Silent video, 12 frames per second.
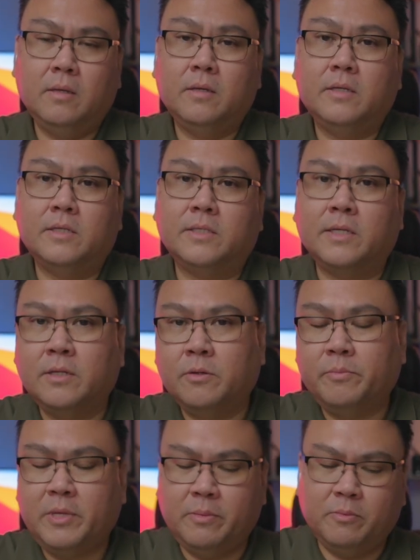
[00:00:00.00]
because I
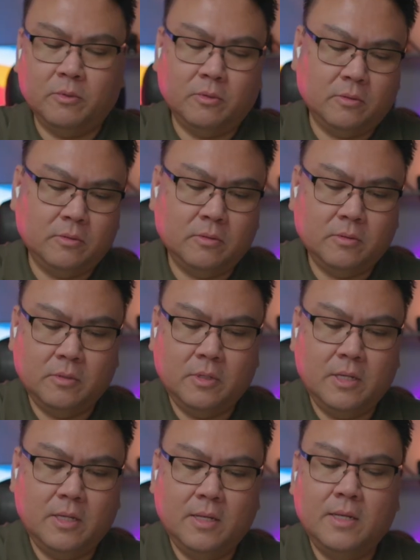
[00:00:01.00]
know people
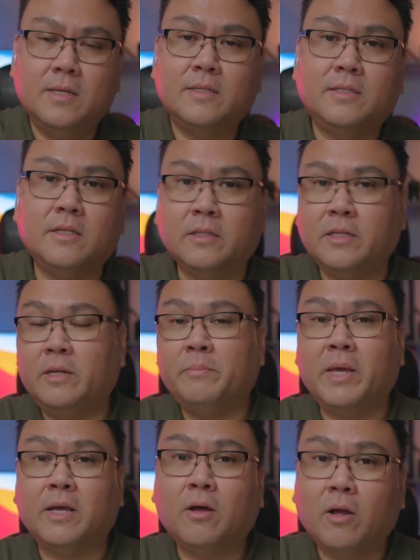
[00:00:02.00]
still need to
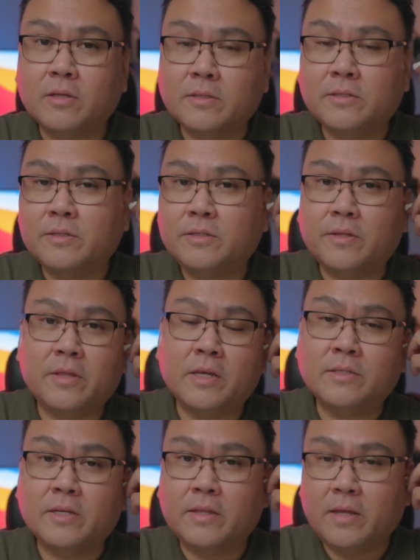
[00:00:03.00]
make calls and
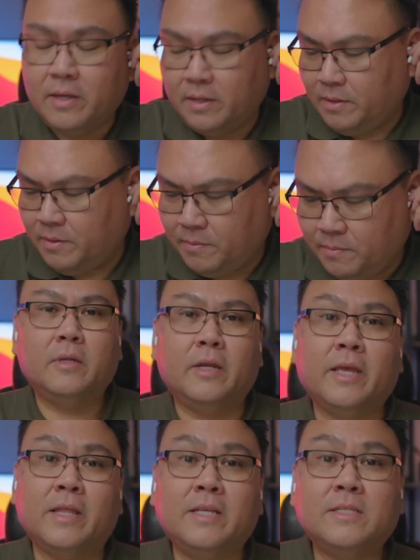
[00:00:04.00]
things like that.
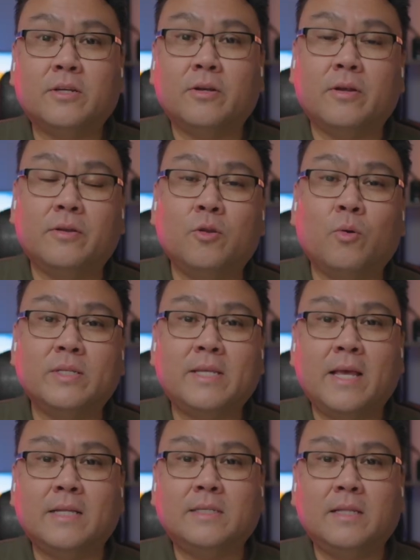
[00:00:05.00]
Again, these are noise
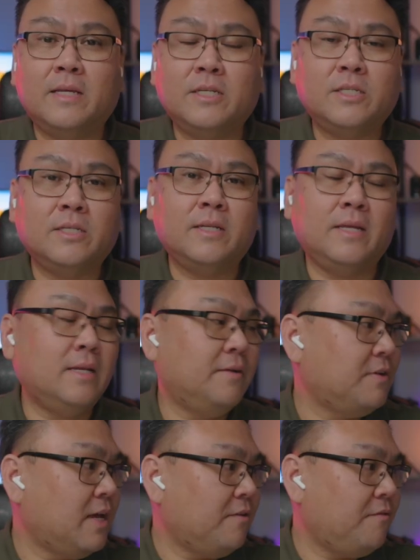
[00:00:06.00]
cancellation, and I've
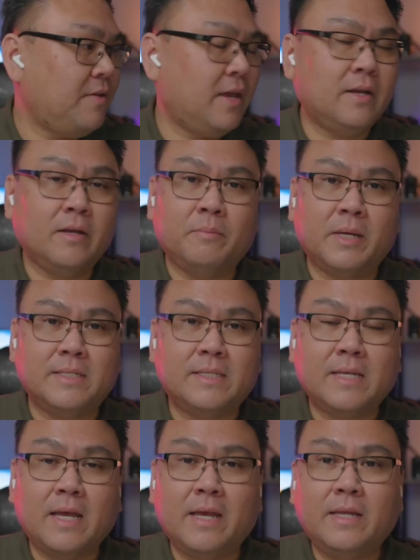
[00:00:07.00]
got a fan on my
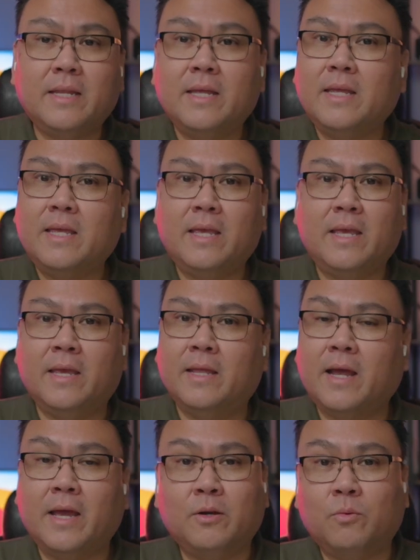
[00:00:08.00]
side, and
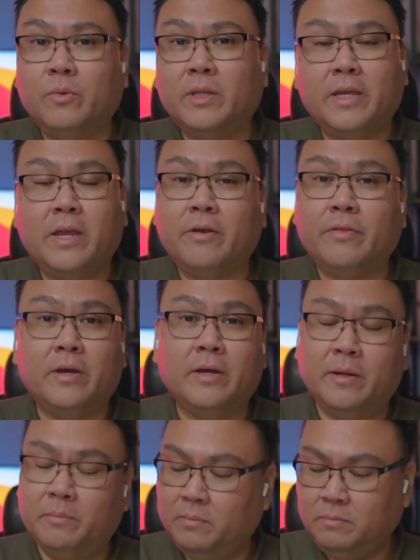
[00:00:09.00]
I don't really hear the hum.